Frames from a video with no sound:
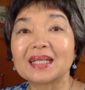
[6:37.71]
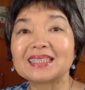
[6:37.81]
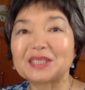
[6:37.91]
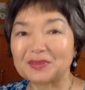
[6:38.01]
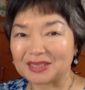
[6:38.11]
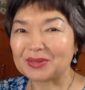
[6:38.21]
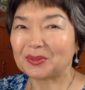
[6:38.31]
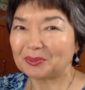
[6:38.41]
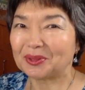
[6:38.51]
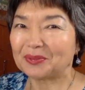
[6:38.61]
she was so
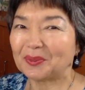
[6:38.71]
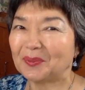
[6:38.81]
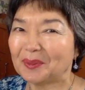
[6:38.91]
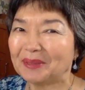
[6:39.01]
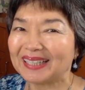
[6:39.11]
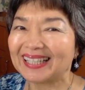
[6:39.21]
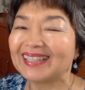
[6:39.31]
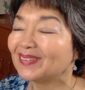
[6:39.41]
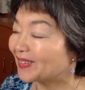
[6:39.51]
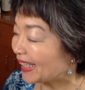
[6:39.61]
beautiful woman,
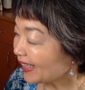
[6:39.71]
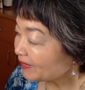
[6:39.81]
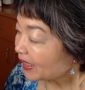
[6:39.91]
okay?